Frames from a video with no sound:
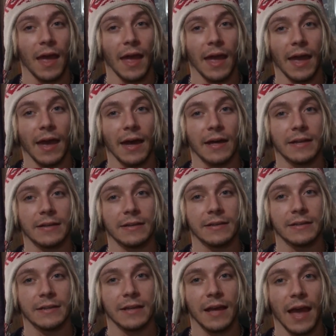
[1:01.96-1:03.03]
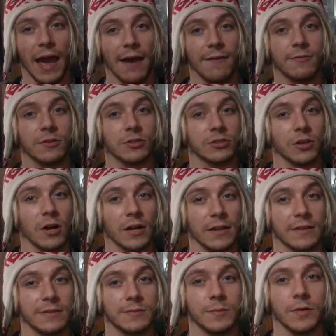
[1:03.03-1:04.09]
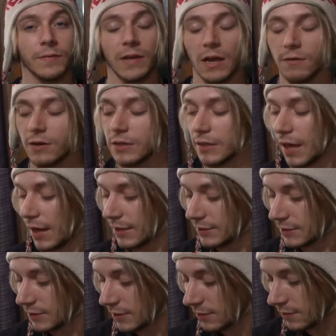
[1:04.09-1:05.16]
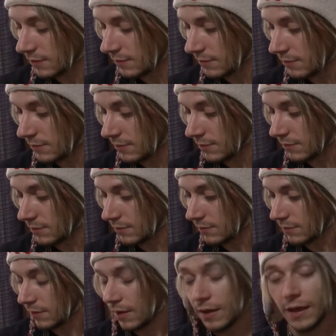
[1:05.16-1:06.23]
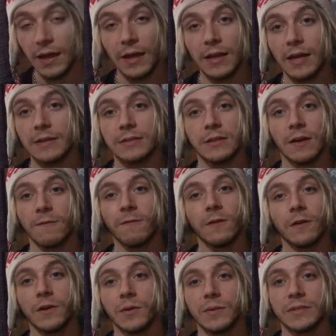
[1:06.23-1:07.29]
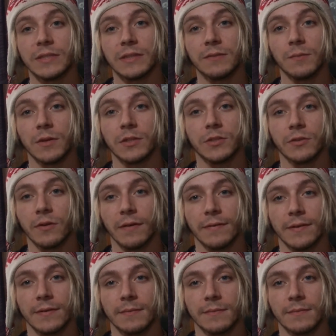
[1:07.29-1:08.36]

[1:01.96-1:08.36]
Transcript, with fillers: and after starting this movie I realized it has nothing to do with it whatsoever.